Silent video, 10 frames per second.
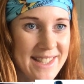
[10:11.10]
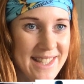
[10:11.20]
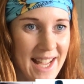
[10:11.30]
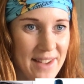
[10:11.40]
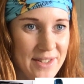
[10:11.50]

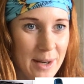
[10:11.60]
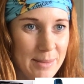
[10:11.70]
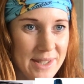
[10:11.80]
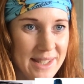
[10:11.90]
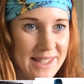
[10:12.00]
Dave
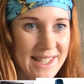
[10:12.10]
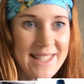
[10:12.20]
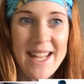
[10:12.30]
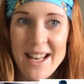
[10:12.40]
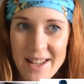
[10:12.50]
Thompson
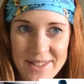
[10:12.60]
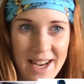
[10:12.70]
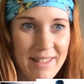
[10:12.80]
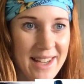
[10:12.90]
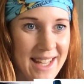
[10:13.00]
says he loves
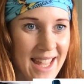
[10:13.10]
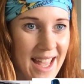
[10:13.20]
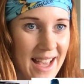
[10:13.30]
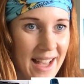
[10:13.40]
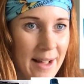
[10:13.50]
Harrier
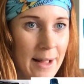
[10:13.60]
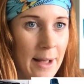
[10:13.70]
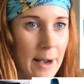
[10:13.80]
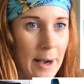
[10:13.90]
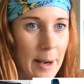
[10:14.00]
gear.
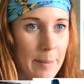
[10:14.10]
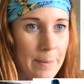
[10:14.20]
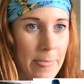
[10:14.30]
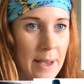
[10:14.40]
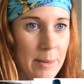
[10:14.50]

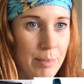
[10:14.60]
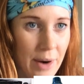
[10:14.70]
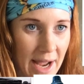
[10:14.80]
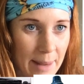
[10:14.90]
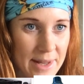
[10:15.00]

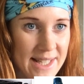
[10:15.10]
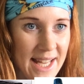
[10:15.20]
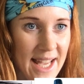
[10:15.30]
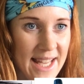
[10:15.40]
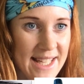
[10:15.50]
Bram is
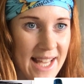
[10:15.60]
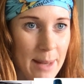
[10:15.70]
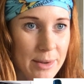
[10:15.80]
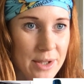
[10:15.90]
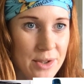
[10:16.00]
here. He's
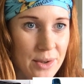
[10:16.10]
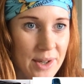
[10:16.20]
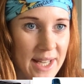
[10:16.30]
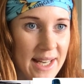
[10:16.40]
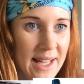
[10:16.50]
able to
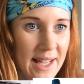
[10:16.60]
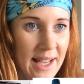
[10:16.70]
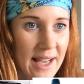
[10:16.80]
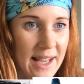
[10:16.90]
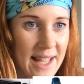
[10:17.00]
join.
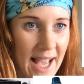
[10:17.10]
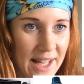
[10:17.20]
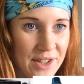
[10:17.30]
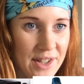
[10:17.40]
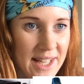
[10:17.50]

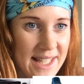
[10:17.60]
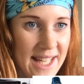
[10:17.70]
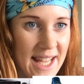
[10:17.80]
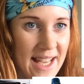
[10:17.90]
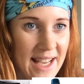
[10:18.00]
Catherine is
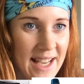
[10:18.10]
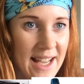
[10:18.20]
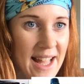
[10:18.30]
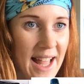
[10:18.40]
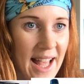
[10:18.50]
here.
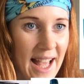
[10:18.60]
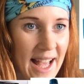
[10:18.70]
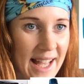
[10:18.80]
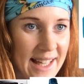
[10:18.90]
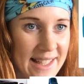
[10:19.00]

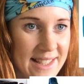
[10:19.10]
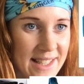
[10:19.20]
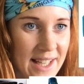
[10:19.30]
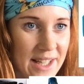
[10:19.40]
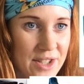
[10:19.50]
And
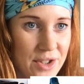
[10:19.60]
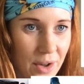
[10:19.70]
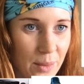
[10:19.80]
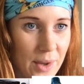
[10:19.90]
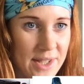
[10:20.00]

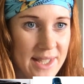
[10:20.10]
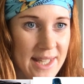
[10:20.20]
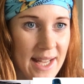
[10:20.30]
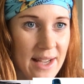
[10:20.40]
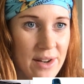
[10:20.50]
John Watts is
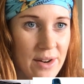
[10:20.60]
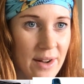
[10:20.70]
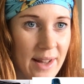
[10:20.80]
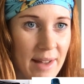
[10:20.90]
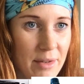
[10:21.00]
here.
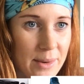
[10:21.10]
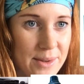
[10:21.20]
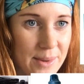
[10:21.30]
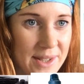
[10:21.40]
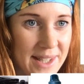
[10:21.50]
God,
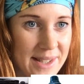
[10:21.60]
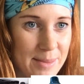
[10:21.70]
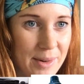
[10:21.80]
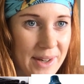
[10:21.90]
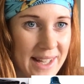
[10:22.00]
everyone's watching this
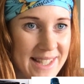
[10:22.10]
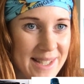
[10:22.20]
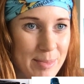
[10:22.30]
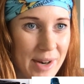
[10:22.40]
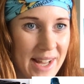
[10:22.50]
morning. This
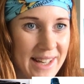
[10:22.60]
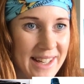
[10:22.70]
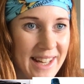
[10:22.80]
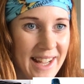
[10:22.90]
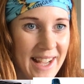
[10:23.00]
is
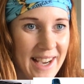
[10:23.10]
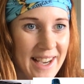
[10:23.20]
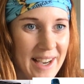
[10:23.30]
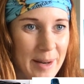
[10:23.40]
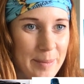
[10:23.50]
brilliant.
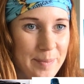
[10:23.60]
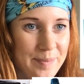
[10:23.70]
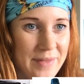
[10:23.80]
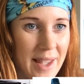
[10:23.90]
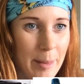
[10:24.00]

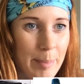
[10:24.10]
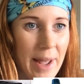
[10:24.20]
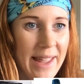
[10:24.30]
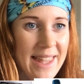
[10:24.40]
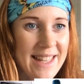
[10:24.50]

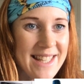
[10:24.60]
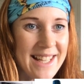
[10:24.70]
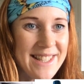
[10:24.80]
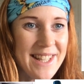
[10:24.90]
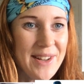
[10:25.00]
Becky
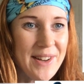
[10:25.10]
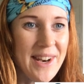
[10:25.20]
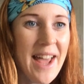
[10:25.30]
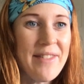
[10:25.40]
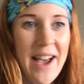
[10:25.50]
says that you
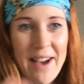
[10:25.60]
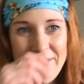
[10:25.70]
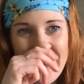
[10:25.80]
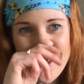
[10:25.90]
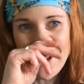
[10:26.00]
could never
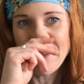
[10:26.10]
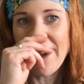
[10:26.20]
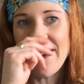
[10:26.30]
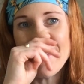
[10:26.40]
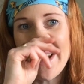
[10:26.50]
have too
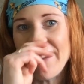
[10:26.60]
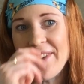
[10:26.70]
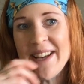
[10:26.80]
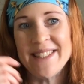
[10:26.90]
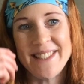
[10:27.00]
many running
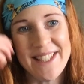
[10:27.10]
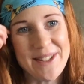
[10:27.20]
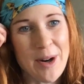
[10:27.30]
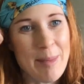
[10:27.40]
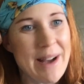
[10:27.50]
vests. She's
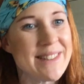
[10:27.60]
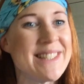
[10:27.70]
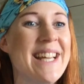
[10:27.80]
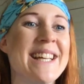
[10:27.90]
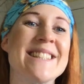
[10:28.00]
got about
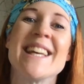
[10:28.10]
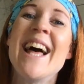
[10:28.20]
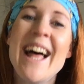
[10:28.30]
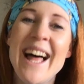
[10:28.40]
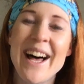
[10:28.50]
six.
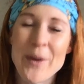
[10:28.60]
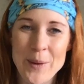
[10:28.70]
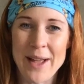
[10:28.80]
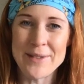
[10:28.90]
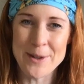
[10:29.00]

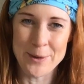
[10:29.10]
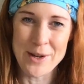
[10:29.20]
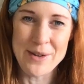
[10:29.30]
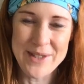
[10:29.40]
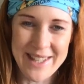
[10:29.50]
All have
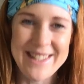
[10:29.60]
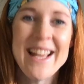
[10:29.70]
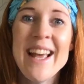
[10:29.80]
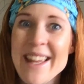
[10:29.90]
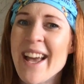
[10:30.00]
different uses.
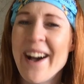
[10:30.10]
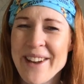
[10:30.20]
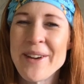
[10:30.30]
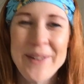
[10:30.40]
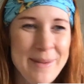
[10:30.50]
Yeah, I
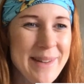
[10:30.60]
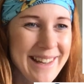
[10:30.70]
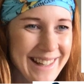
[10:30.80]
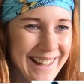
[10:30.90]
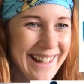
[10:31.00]
know what you mean.